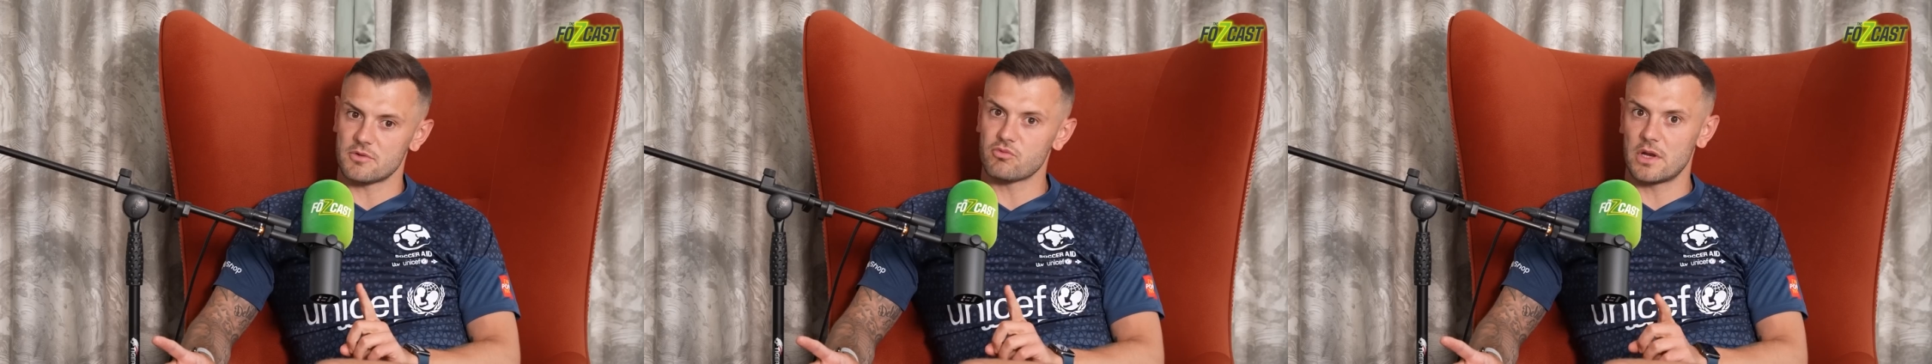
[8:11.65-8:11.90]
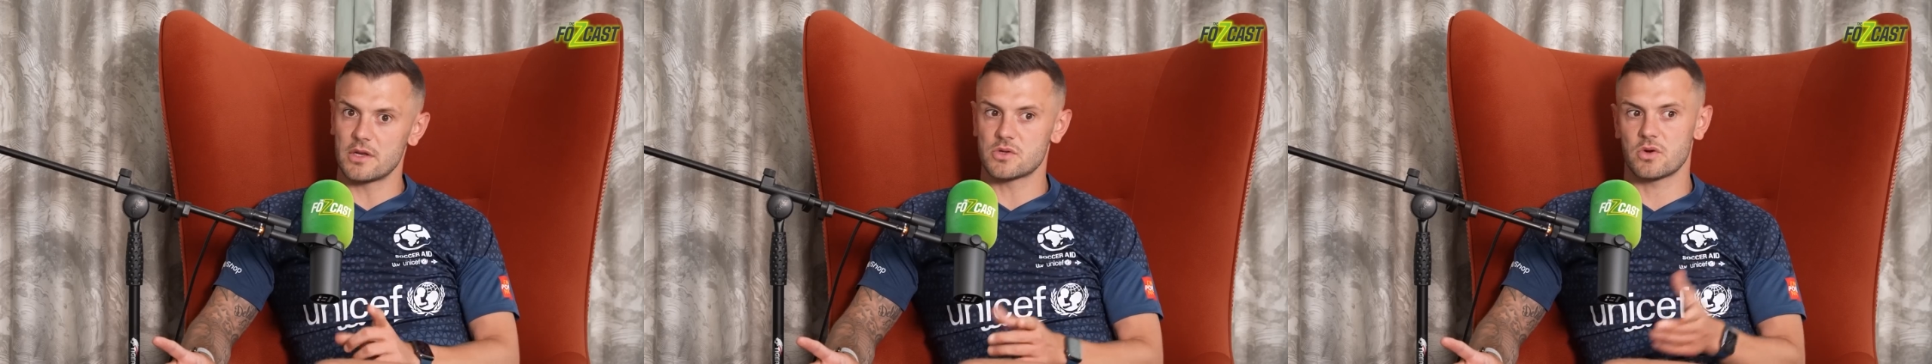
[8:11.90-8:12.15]
I
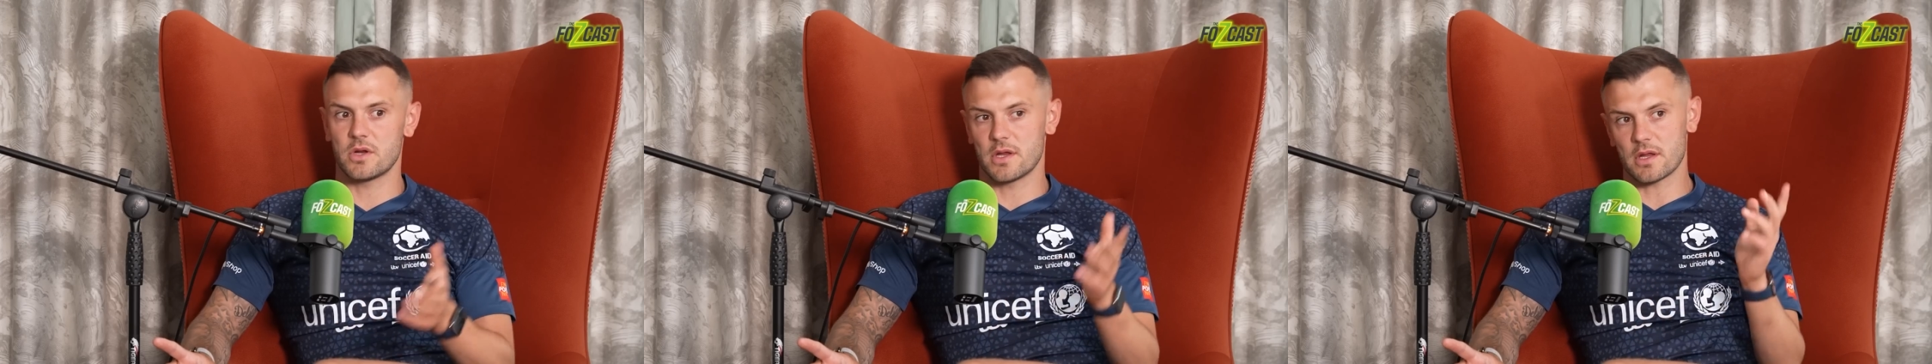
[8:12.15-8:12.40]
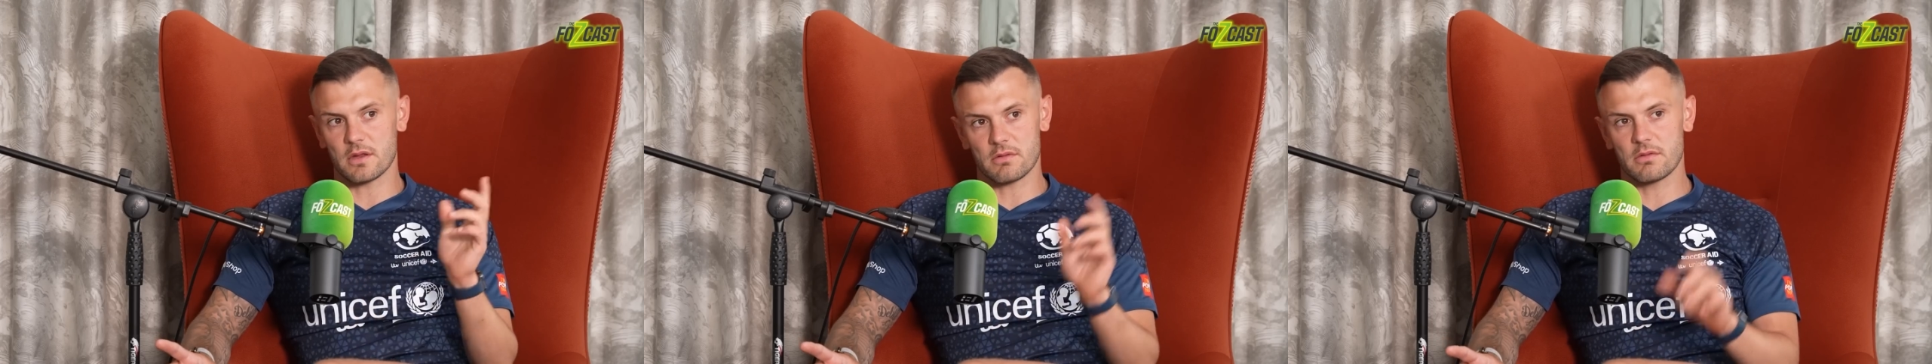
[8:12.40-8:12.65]
really enjoyed
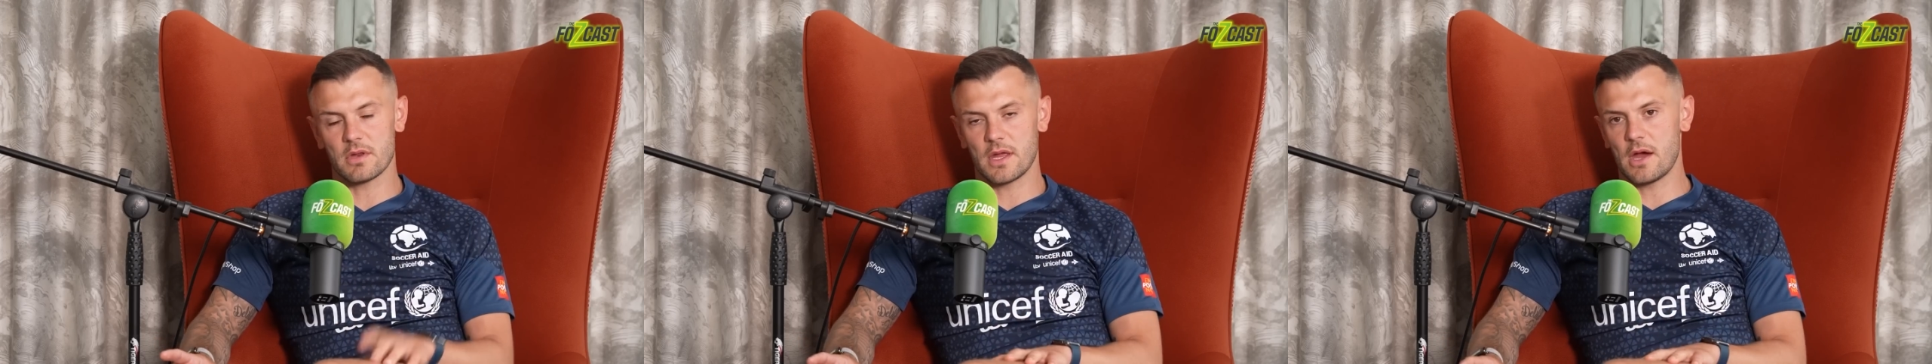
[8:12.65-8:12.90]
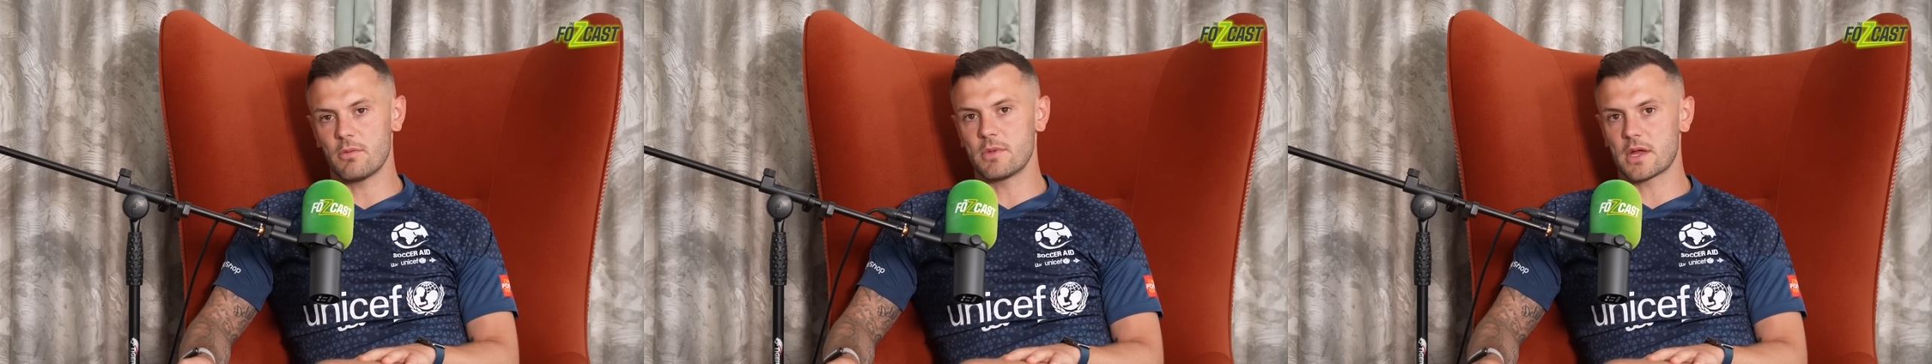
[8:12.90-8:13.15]
it, and
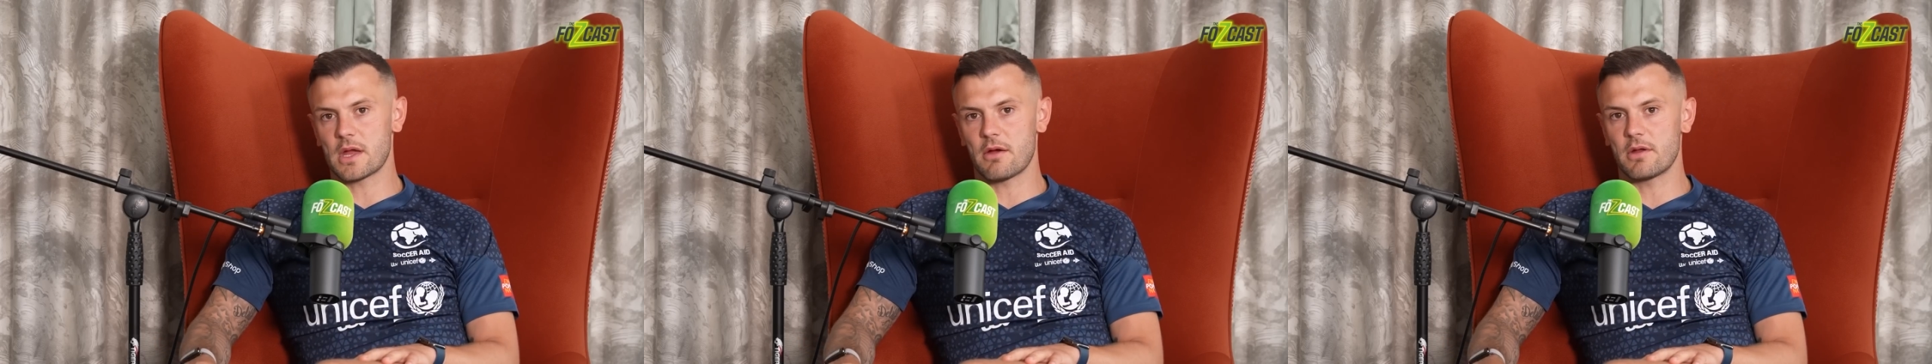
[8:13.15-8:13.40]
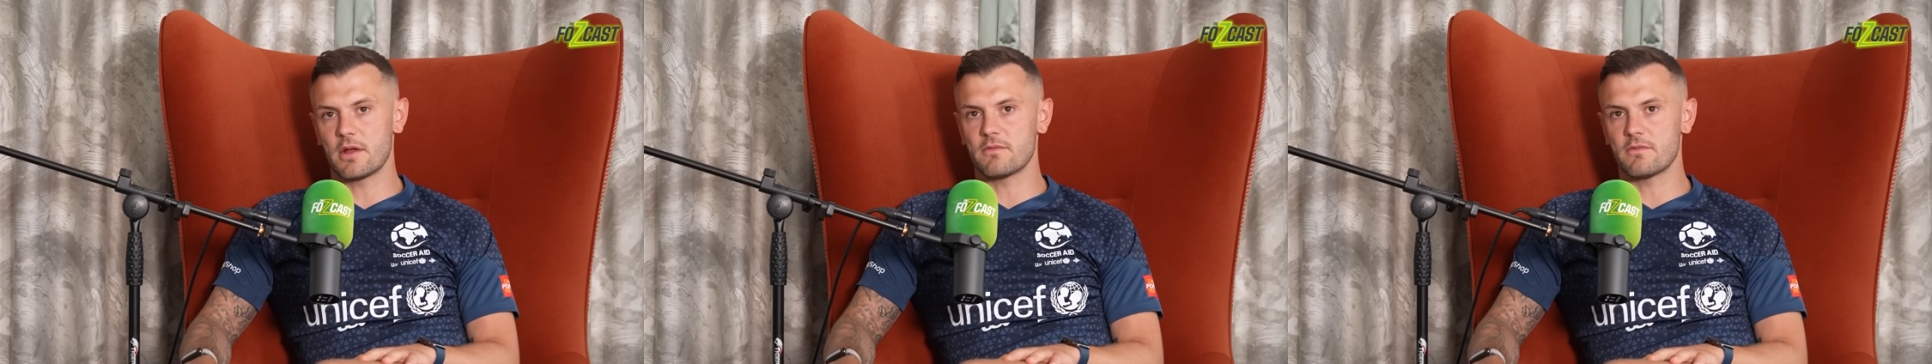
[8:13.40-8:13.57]
he helped me, Gary